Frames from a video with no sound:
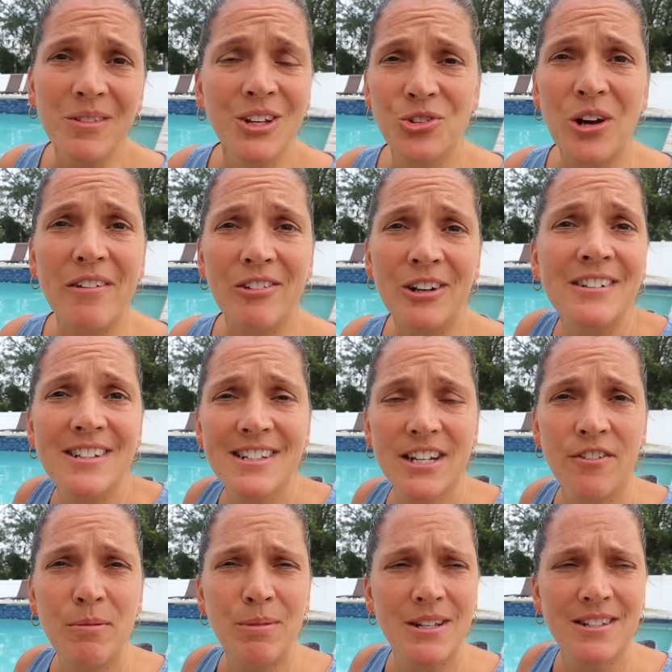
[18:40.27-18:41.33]
and driving around
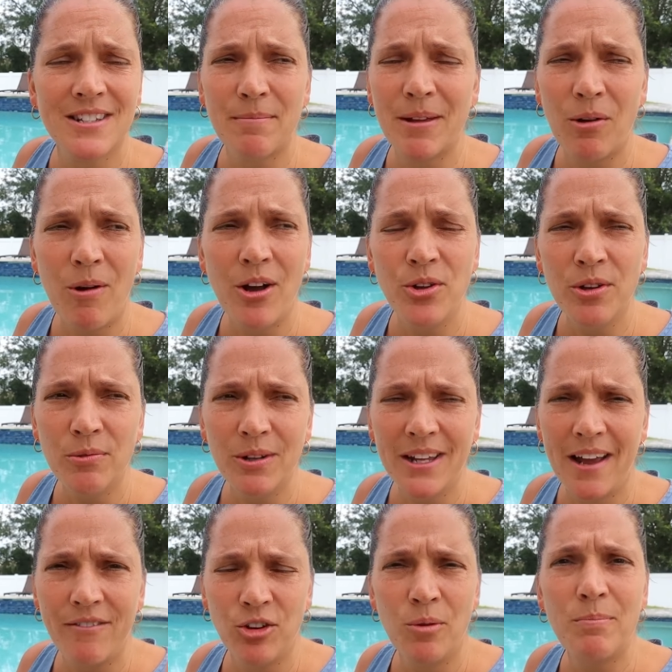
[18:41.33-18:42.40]
discovering places, I'm like, wow, you can
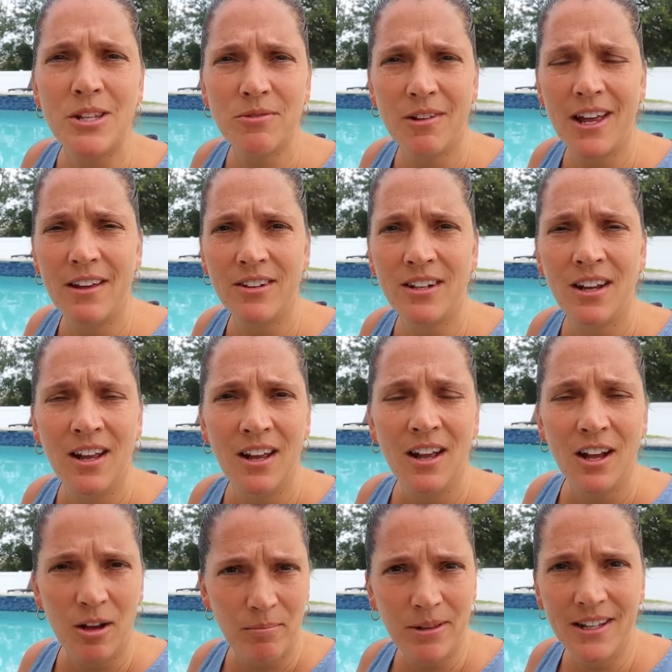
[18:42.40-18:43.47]
really have your own peaceful haven
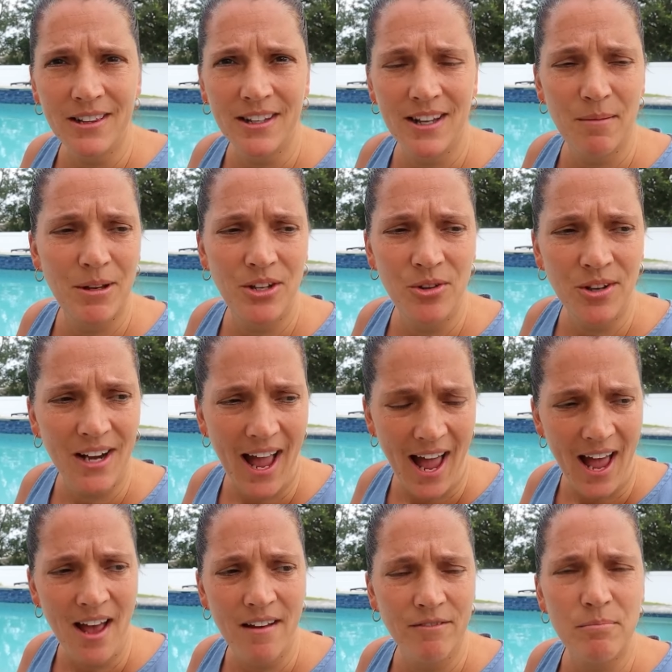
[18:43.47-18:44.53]
completely. I mean, you can
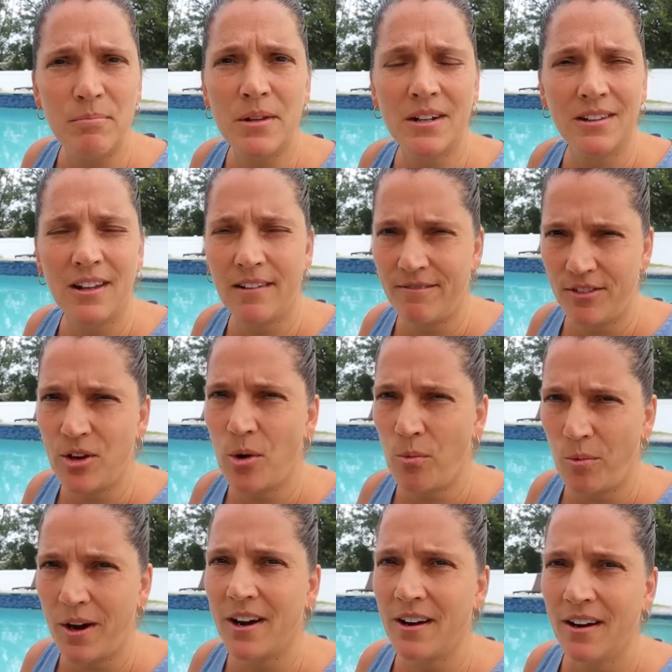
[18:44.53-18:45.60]
have middle of
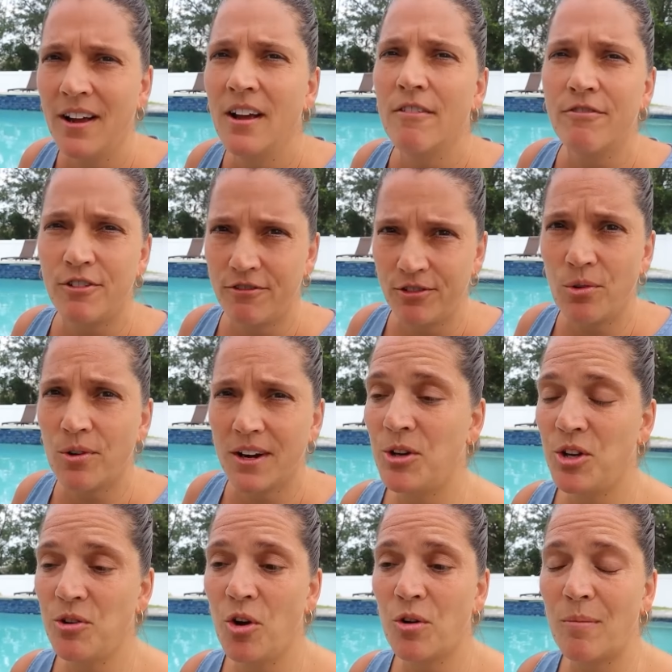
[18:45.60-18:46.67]
nowhere for Florida
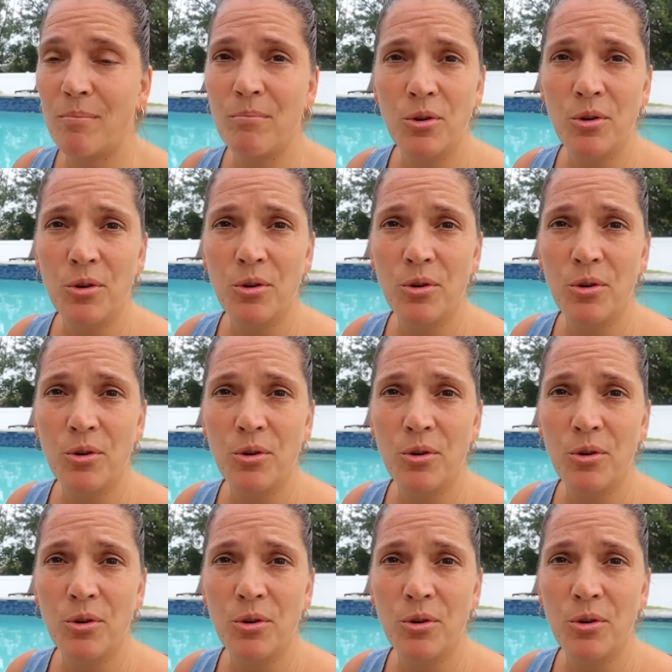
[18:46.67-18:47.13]
when you go to.